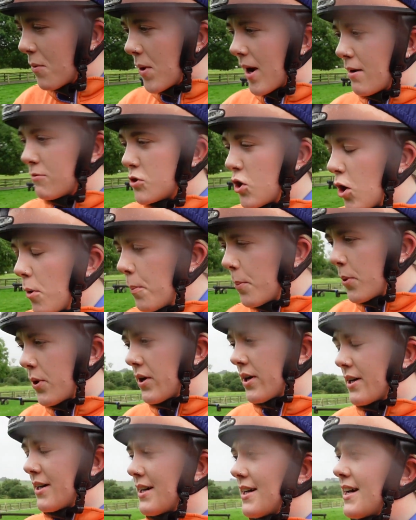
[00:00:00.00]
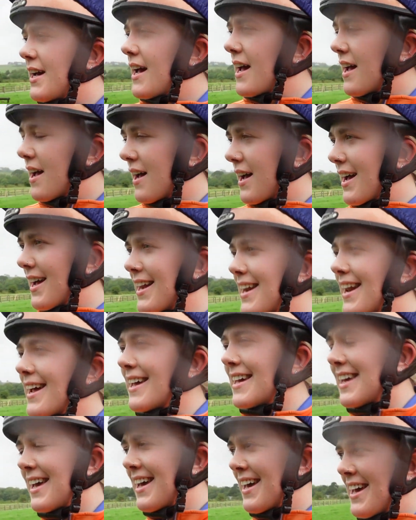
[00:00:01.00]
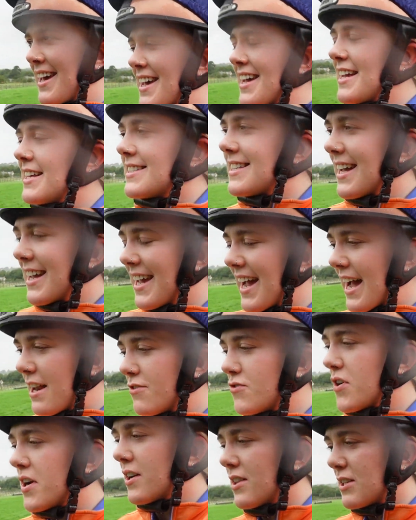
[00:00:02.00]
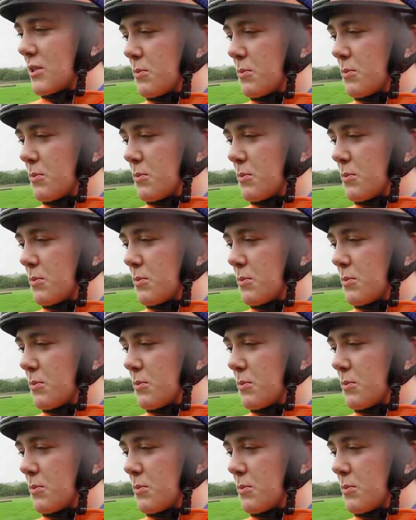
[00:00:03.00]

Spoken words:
wound up, like he's like cantering on the